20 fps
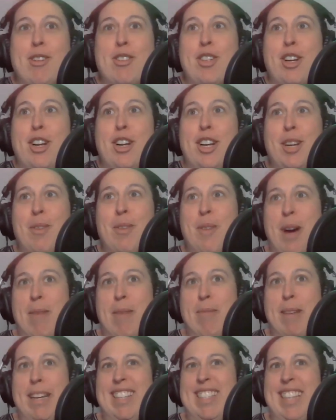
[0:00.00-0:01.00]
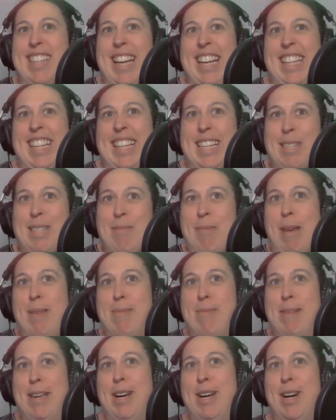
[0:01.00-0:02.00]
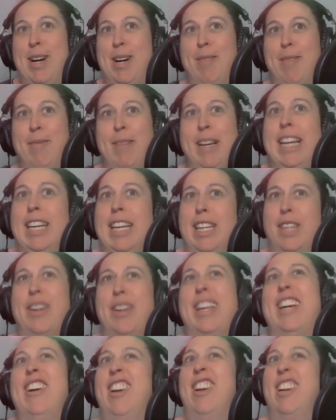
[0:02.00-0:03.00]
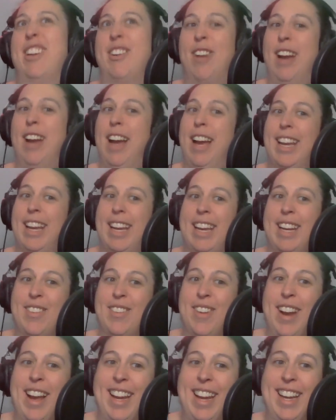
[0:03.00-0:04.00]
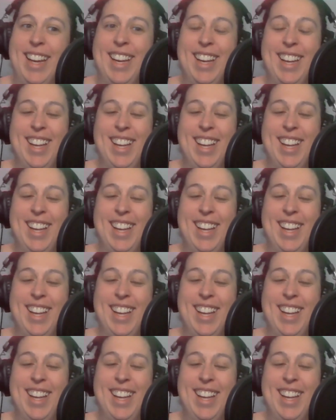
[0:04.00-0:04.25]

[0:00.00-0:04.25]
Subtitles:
sure you want me to take this baby home? You hear it crying, right?